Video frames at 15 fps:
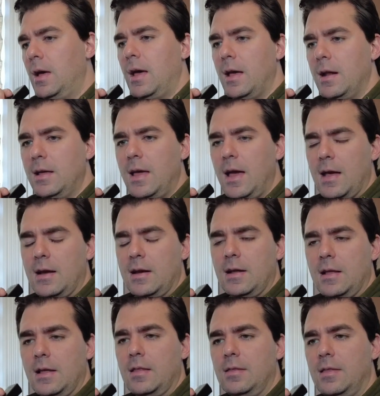And again,
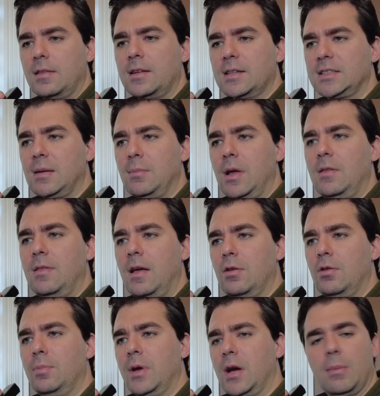that doesn't mean that
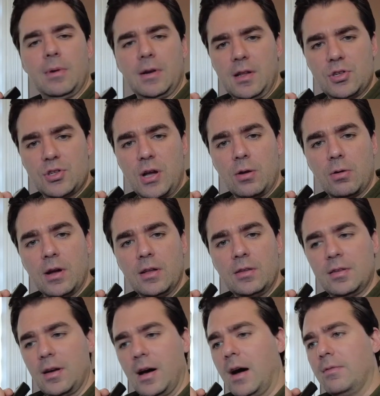you become a
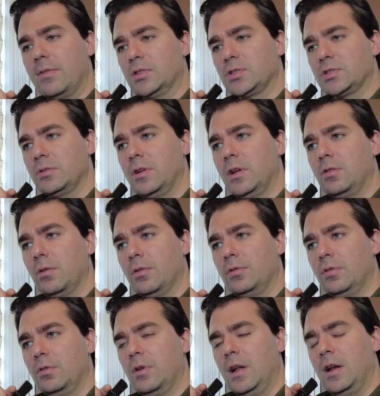degenerate. Obviously, don't
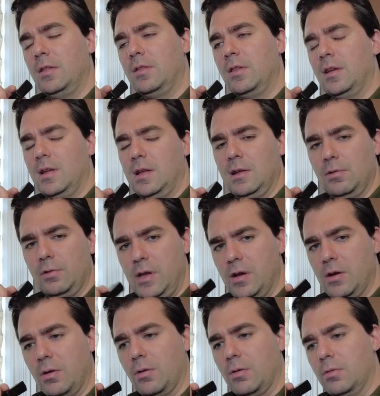do anything
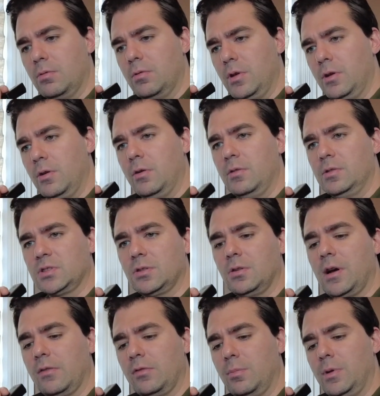illegal. You know, you still
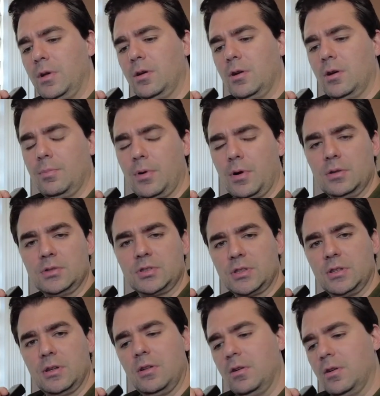have to be a good
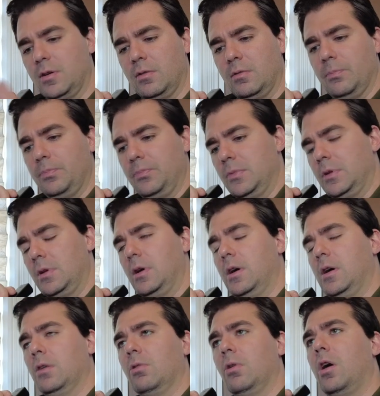person, you know,
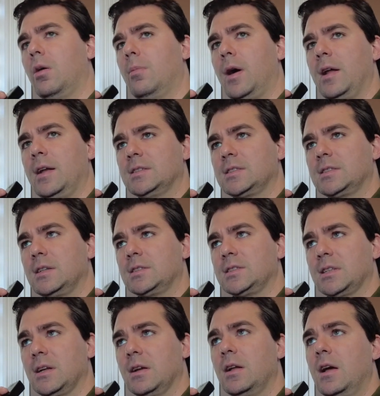a law abiding
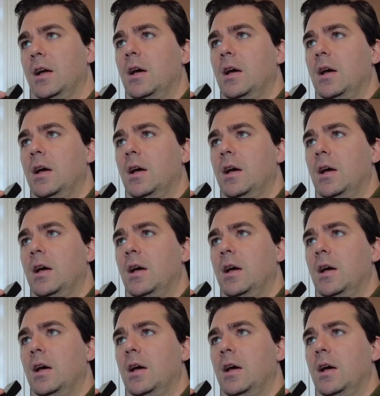citizen